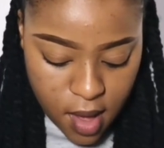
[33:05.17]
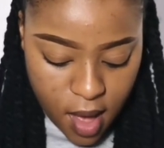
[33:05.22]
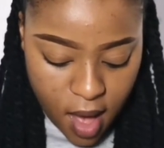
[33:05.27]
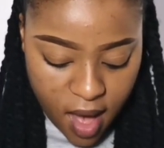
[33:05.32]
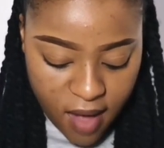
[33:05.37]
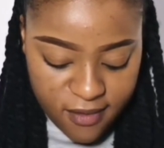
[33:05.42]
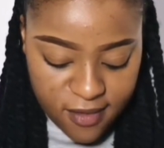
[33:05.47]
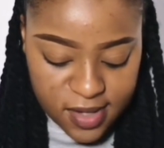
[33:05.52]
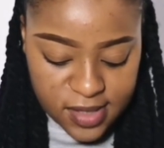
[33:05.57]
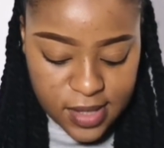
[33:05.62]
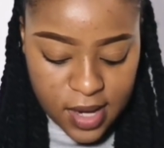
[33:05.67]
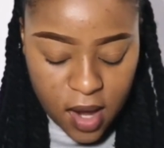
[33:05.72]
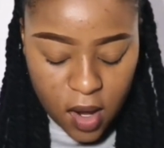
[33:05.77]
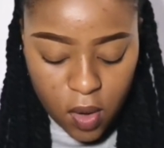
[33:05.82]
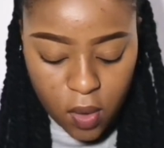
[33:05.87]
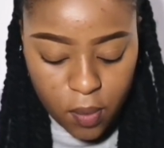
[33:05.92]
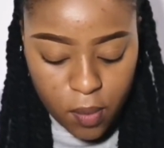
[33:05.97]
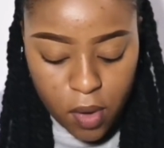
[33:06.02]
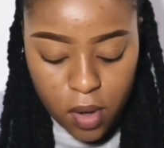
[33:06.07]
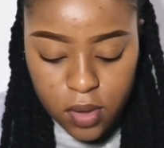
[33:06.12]
Haven't I
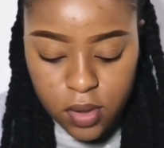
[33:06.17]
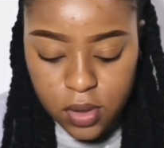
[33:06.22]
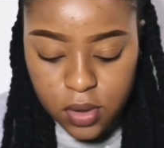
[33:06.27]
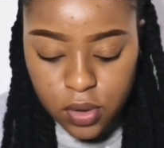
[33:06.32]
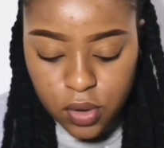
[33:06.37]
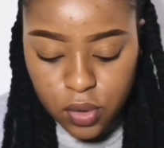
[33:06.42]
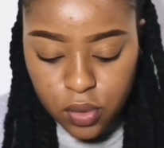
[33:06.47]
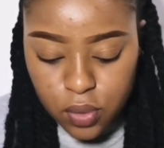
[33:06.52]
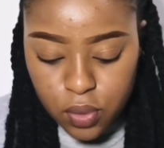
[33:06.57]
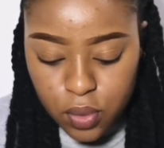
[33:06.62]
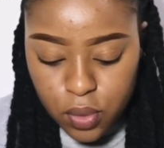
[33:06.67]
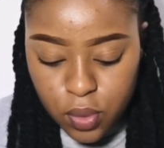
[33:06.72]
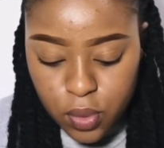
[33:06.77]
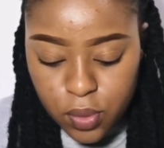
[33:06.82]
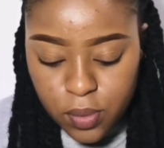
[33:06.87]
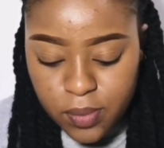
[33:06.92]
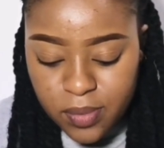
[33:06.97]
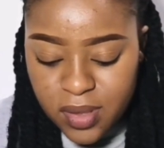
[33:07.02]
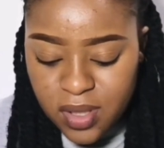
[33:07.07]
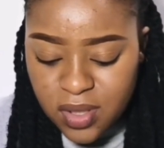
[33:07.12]
commanded you?
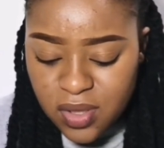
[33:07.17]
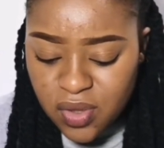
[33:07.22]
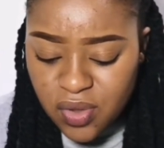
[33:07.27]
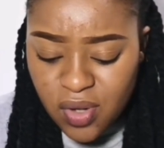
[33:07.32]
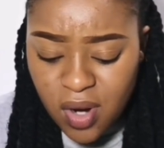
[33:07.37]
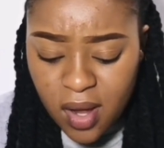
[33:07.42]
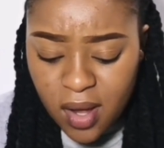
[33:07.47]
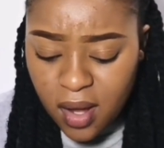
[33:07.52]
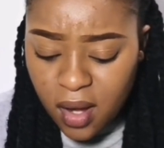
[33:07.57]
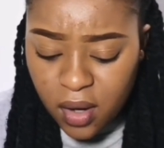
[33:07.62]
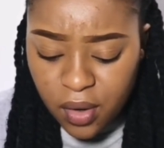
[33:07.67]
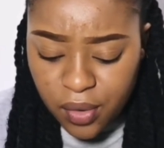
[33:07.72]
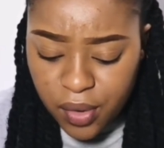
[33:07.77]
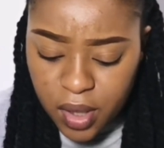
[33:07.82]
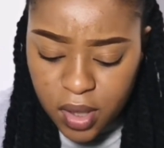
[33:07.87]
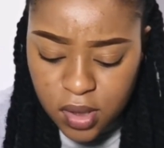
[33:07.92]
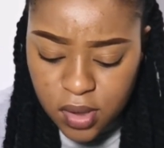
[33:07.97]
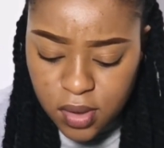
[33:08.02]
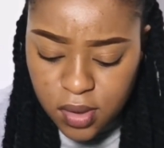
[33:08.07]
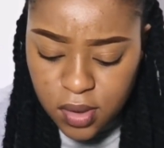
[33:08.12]
Be strong and
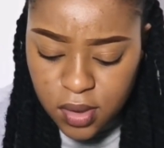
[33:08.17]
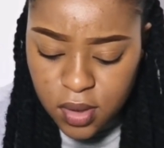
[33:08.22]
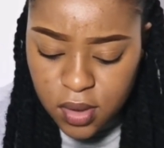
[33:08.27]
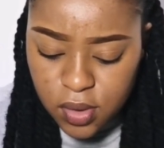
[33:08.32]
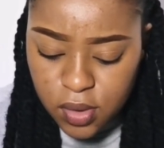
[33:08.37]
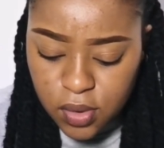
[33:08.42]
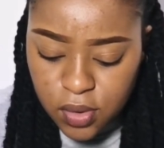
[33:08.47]
courageous.